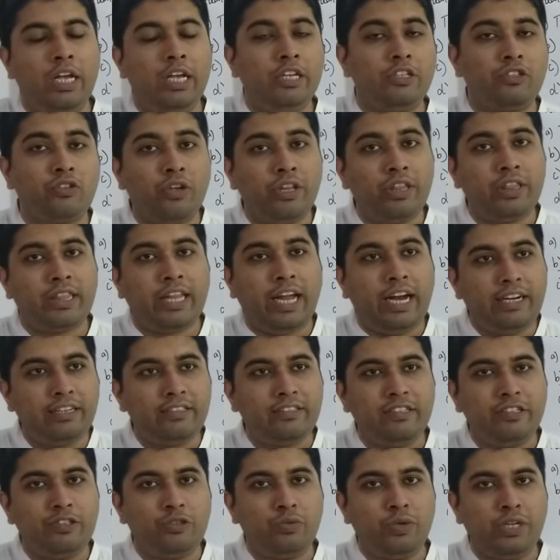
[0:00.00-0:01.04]
So in that
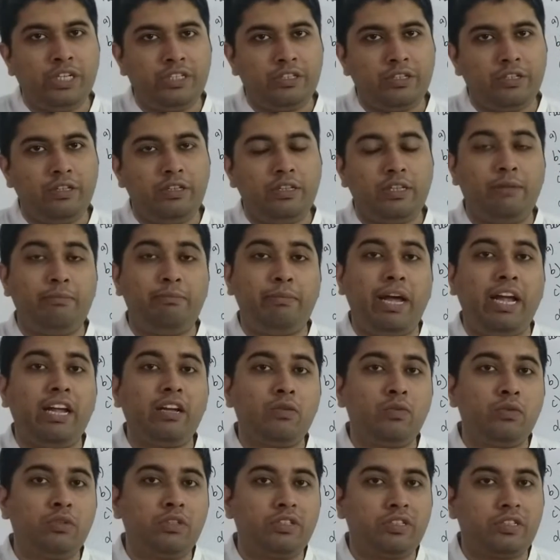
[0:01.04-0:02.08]
situation, the bank
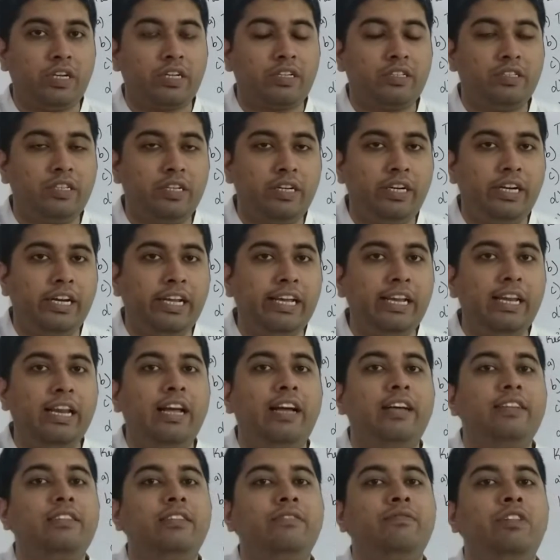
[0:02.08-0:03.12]
would structure a deal
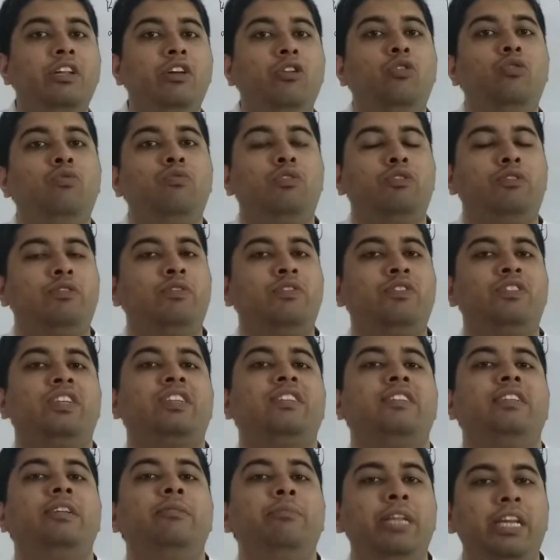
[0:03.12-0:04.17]
as if the loan was for
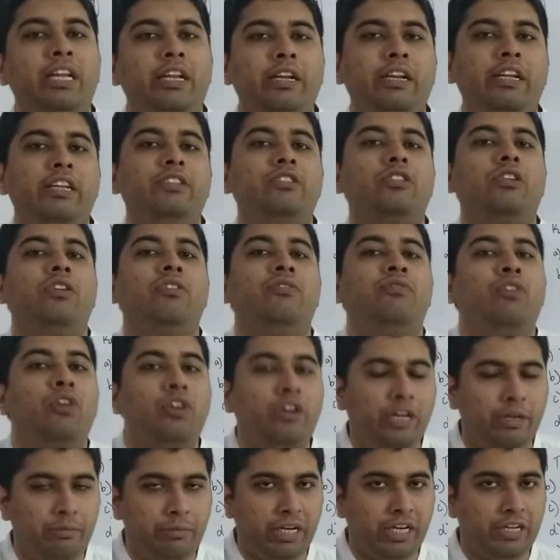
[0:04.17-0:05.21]
60 million instead of
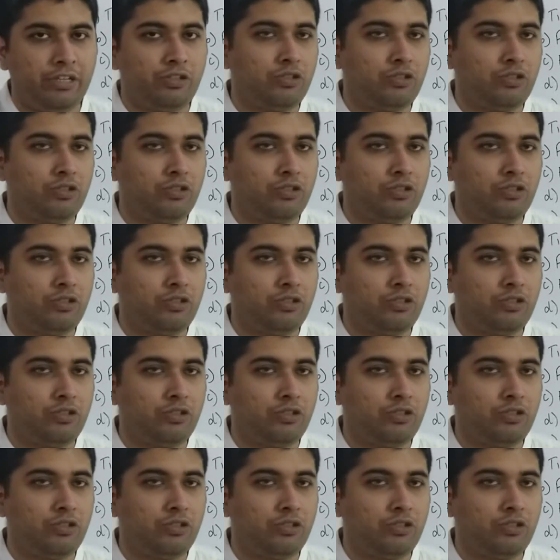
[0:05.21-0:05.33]
40 million.